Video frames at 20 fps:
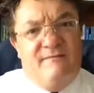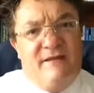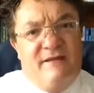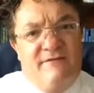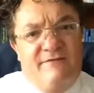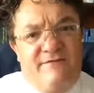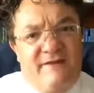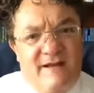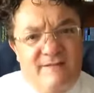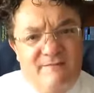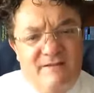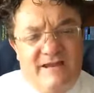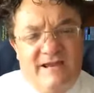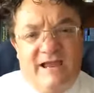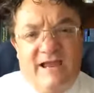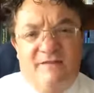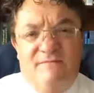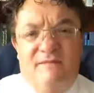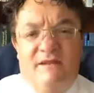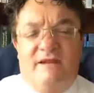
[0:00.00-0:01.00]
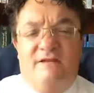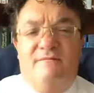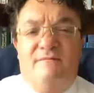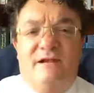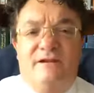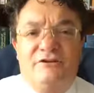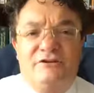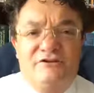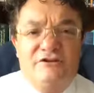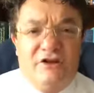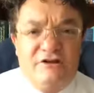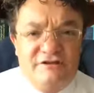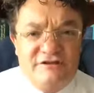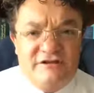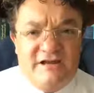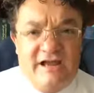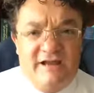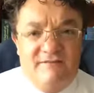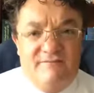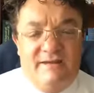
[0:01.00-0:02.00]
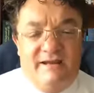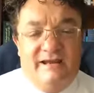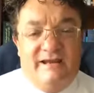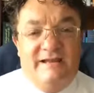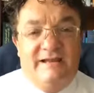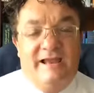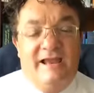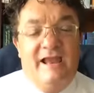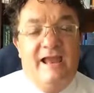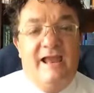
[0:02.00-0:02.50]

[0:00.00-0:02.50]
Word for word: My family can't make it. My church can't make it.